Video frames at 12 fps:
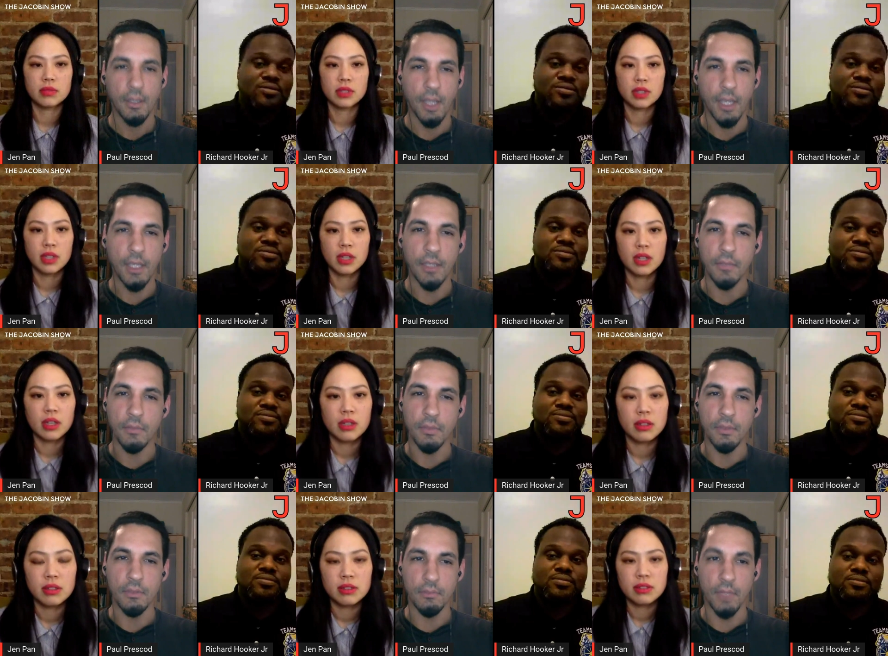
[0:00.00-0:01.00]
Speaker 1: And,
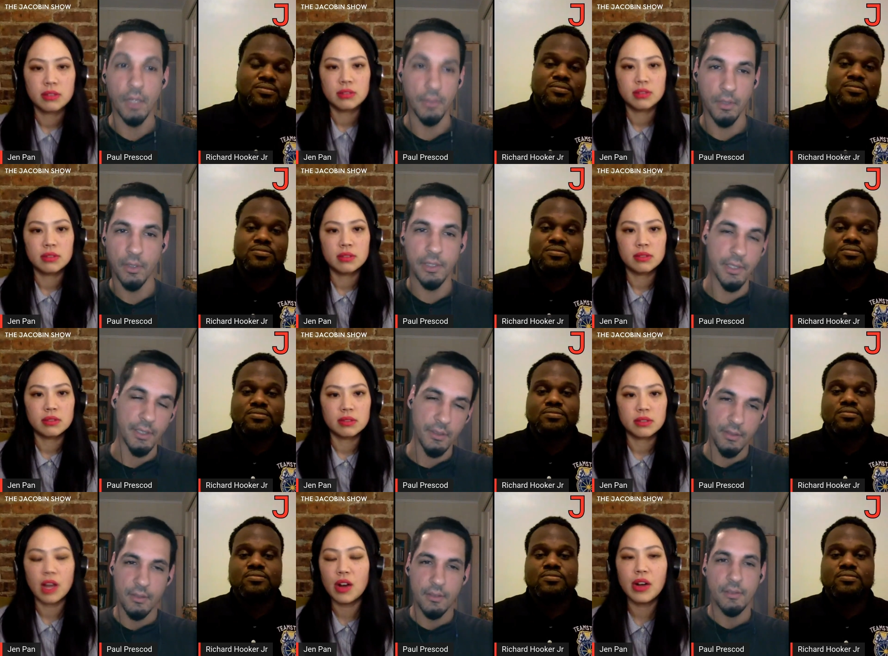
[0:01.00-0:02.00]
oh, go ahead, Jen.
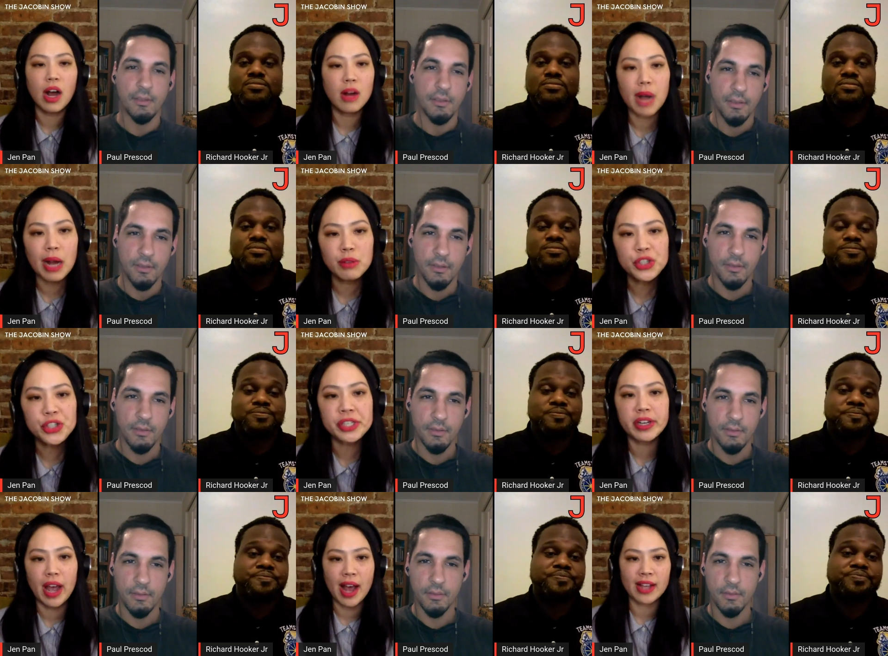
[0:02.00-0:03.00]
Speaker 2: I was just
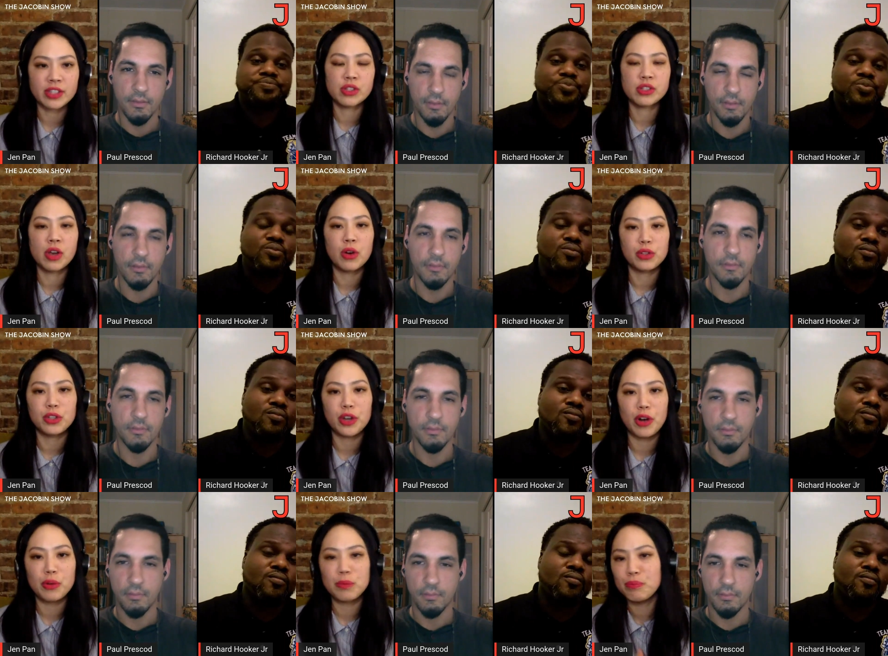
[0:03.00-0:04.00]
going to ask, so, you
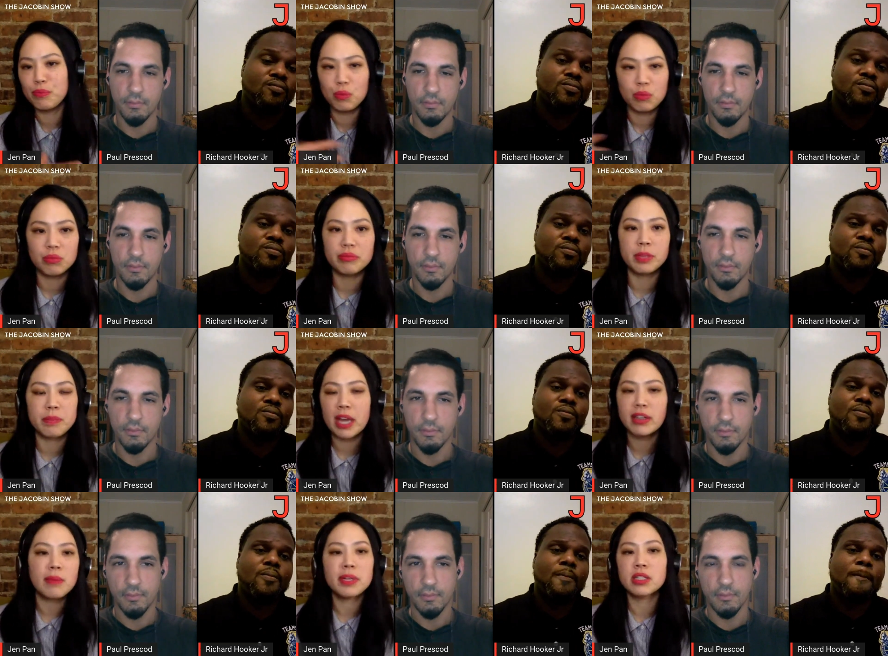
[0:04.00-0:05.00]
know, the
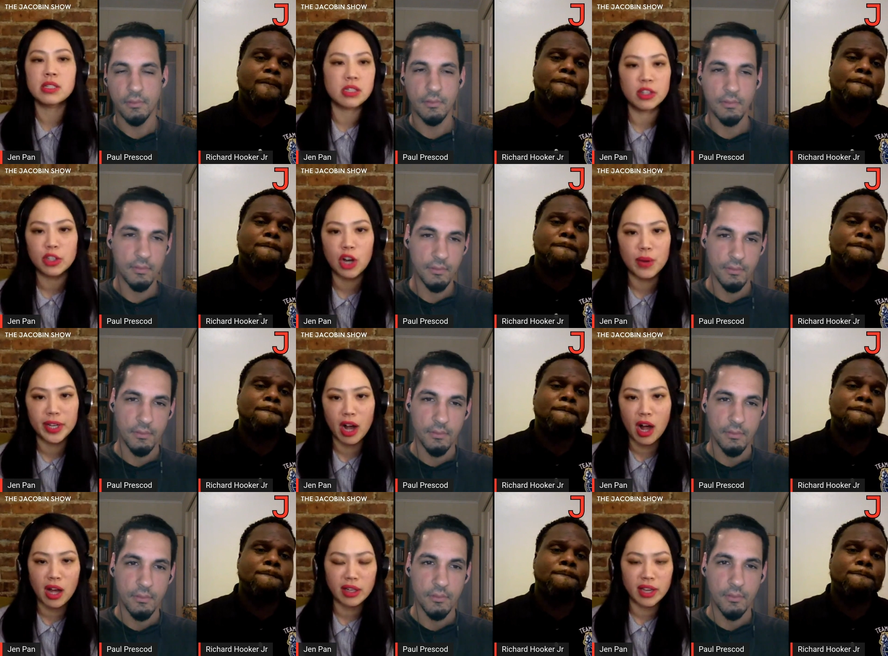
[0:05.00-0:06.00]
pandemic is still going
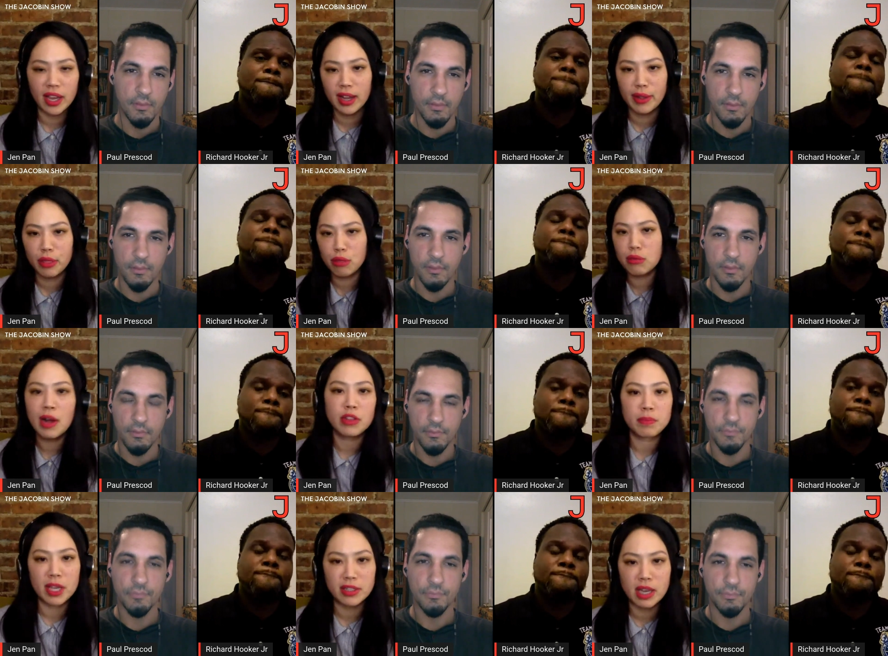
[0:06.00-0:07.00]
on, and throughout
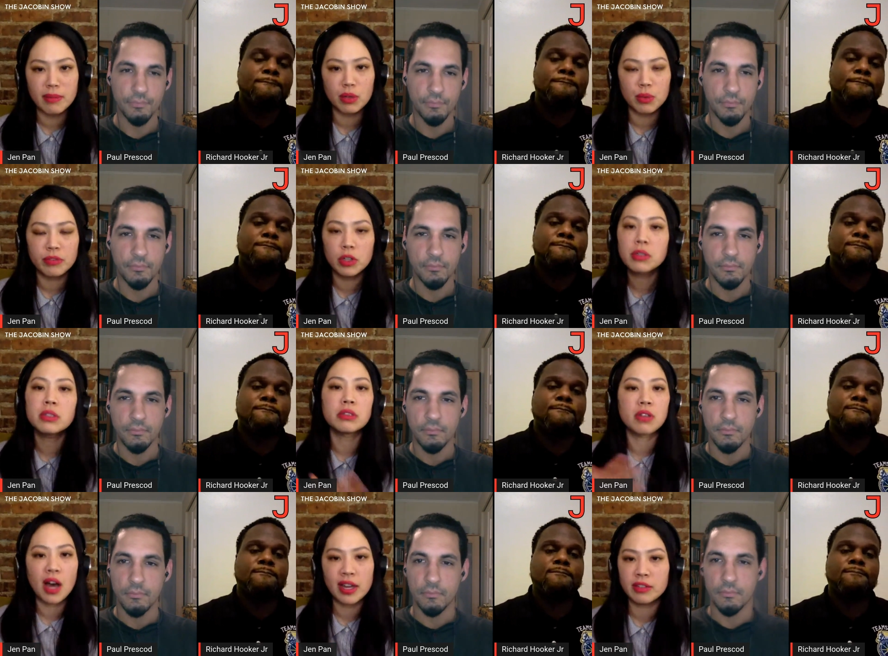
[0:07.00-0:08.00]
the pandemic, we've heard a
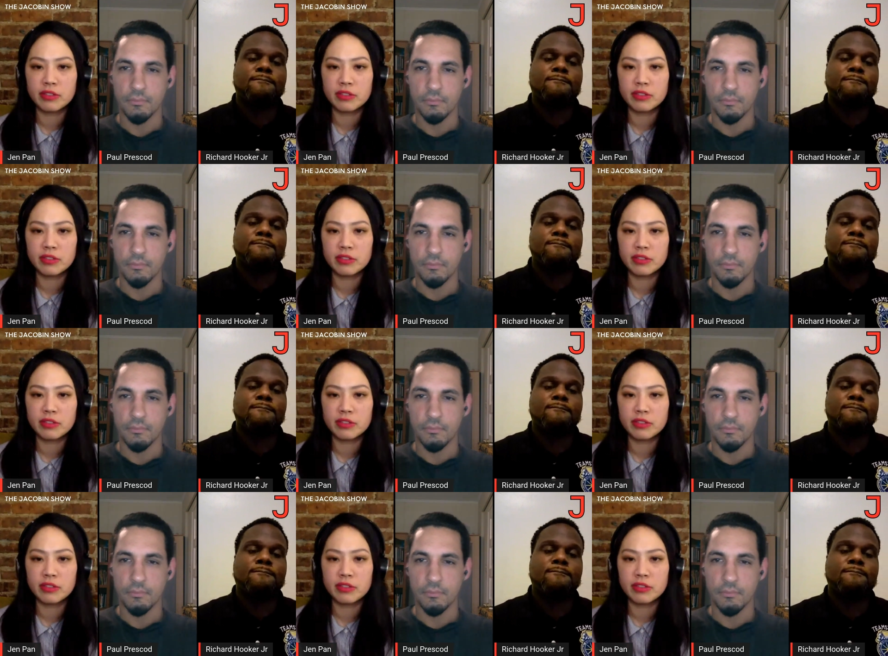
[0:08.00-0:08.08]
lot